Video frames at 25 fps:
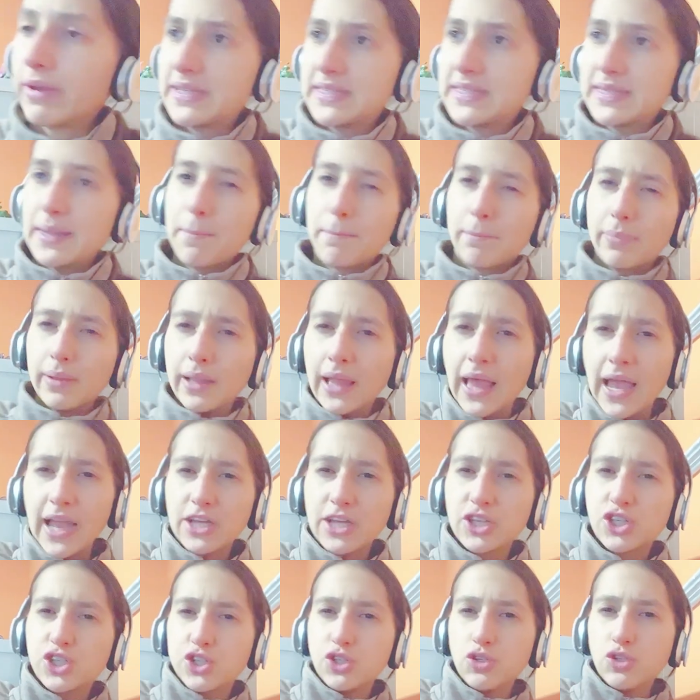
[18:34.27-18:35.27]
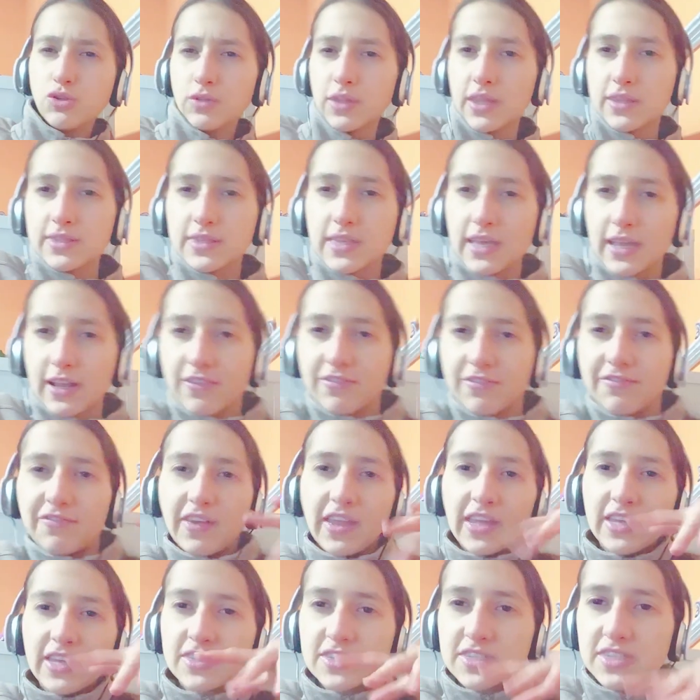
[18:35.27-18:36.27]
some black shoe that's like
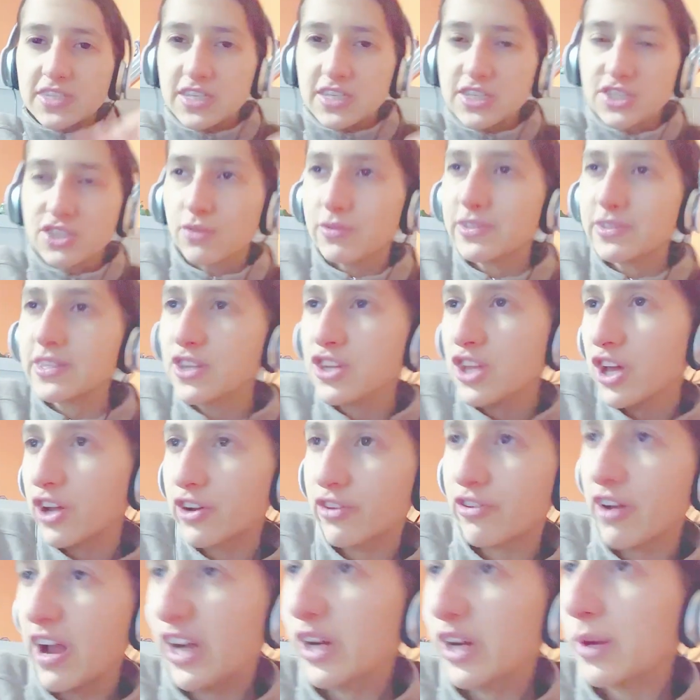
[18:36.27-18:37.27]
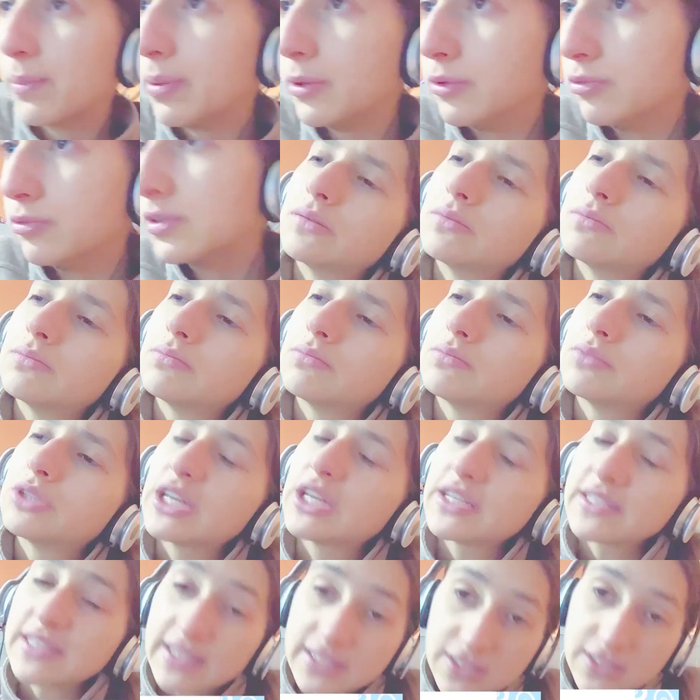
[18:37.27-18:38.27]
fancy. So it's a Nutcracker boot. She
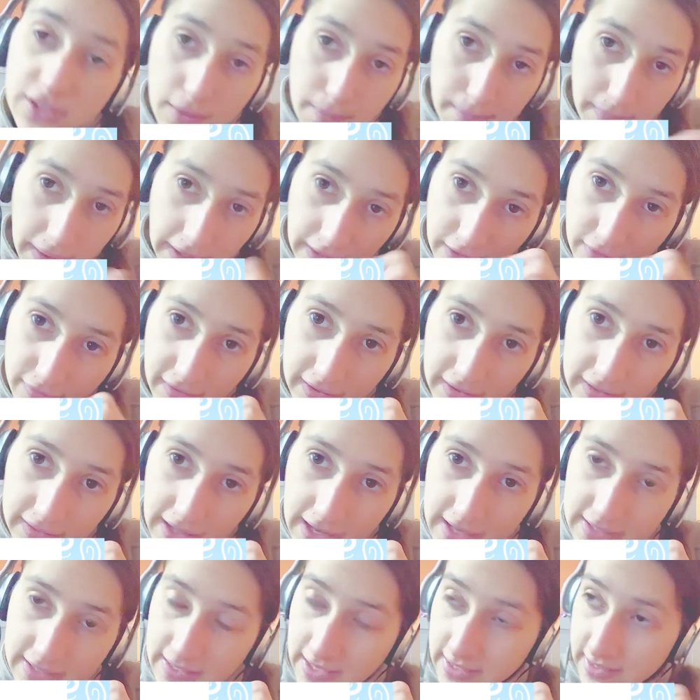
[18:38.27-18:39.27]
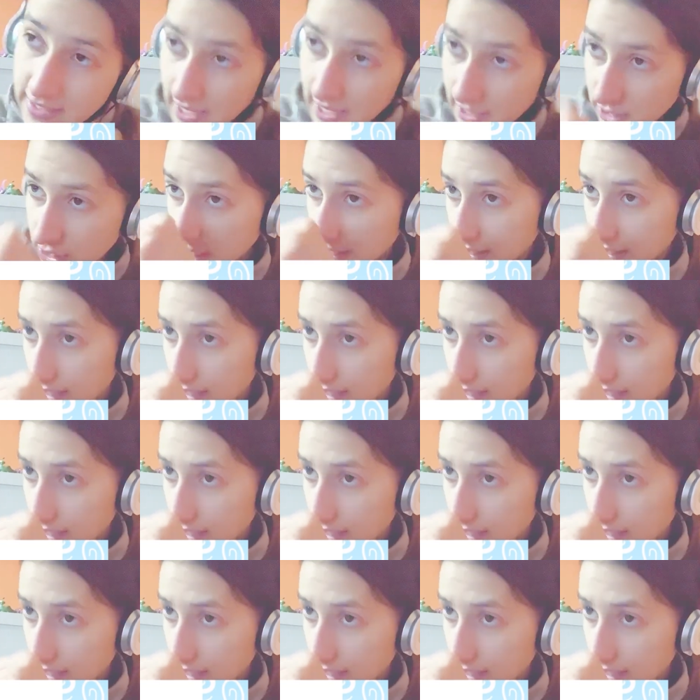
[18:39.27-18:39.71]
has a nice little magnifying glass attached to the